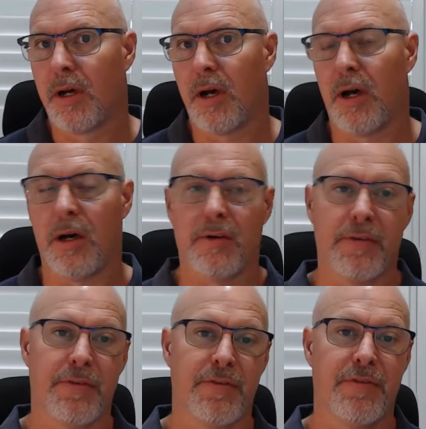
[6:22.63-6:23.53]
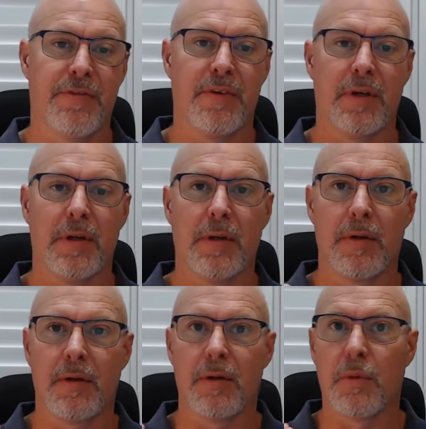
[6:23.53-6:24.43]
of
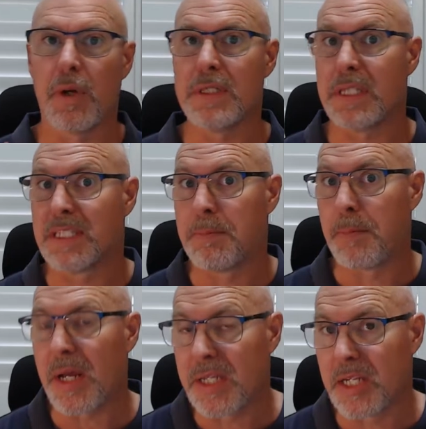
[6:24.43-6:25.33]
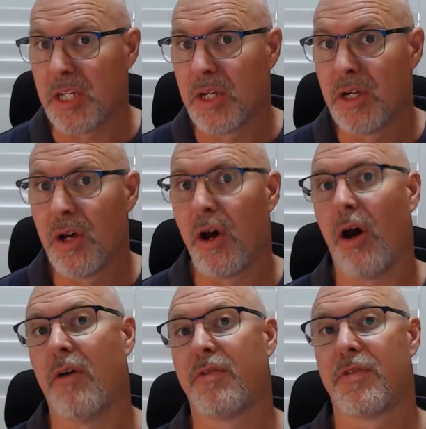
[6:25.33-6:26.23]
what is expected
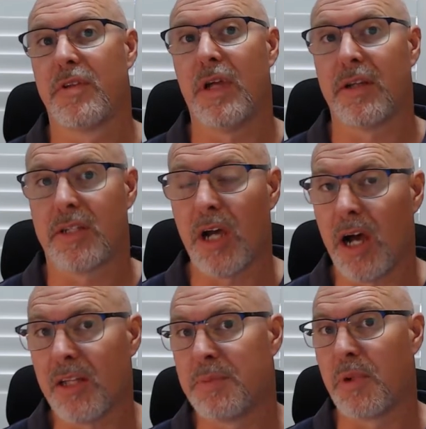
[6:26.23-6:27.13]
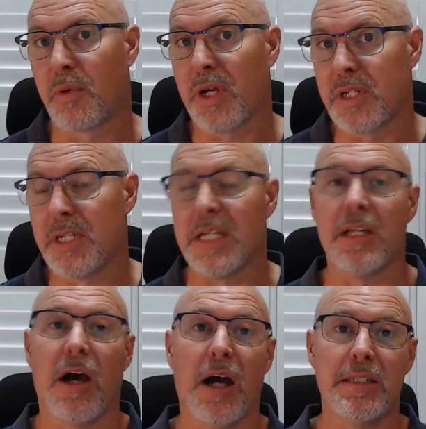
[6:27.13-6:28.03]
of a child's progression in
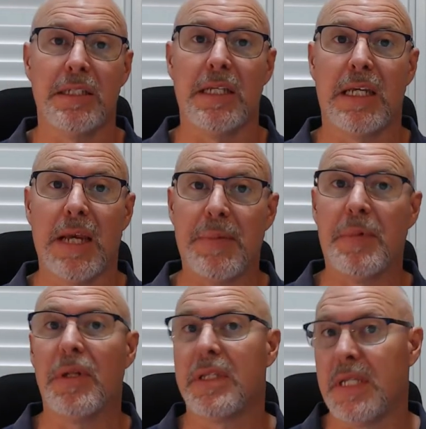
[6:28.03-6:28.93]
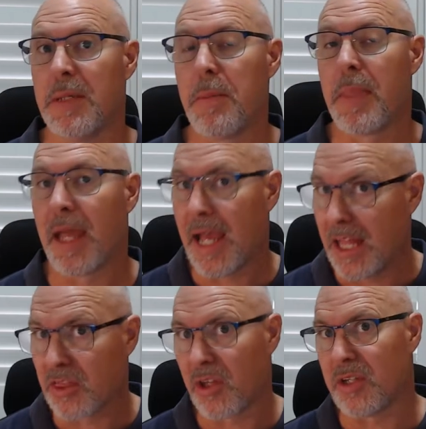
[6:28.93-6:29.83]
ICT capability
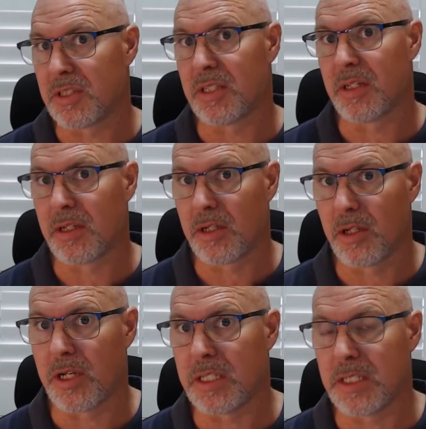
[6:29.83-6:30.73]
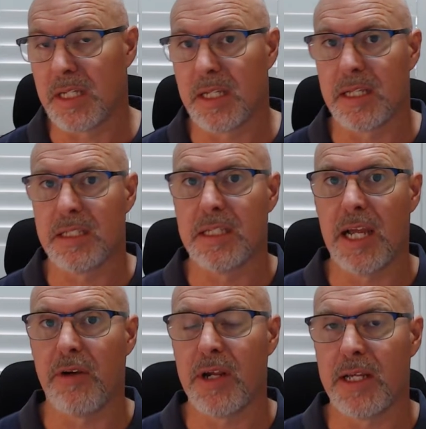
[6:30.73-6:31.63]
at those learning
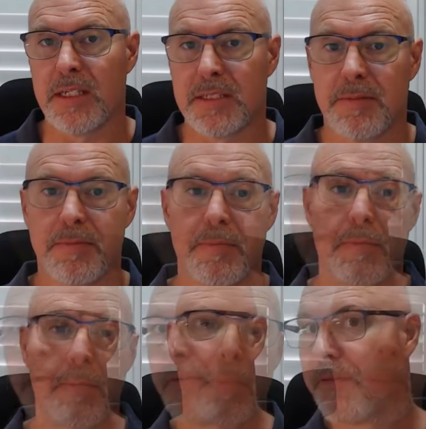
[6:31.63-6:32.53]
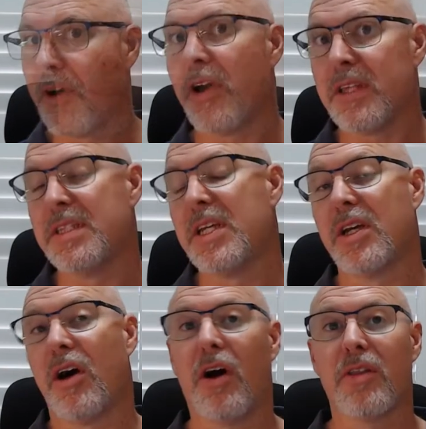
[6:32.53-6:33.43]
areas. Focusing
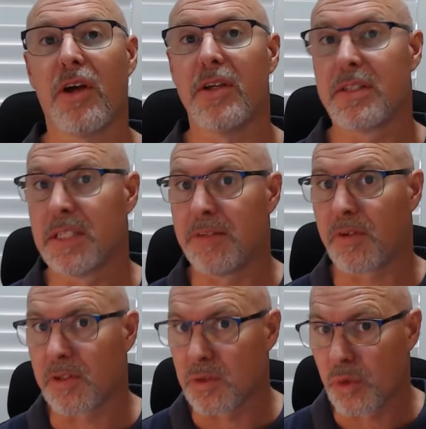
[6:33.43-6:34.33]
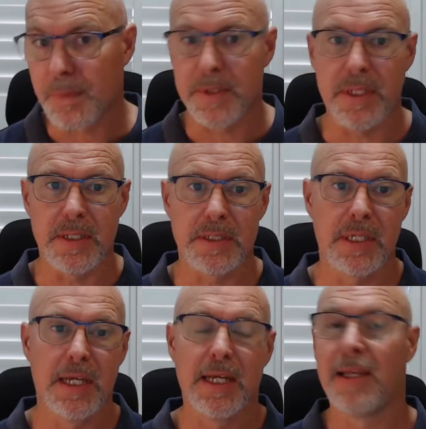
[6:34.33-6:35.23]
on those level descriptions,
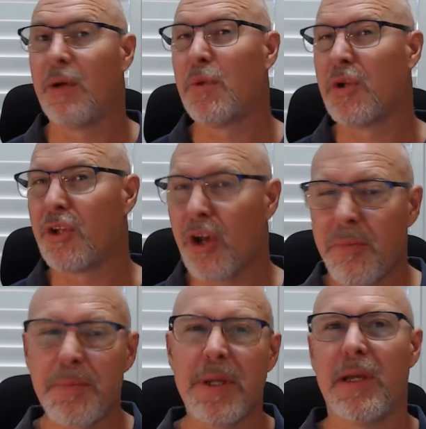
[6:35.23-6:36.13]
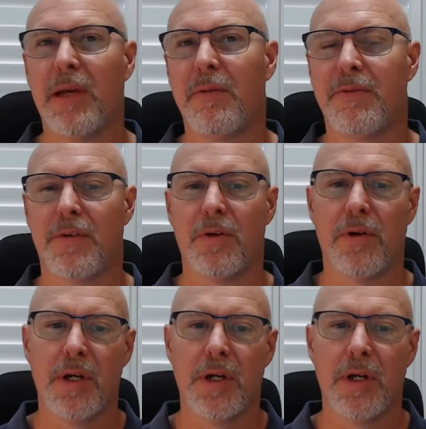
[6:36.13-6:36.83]
it would not be helpful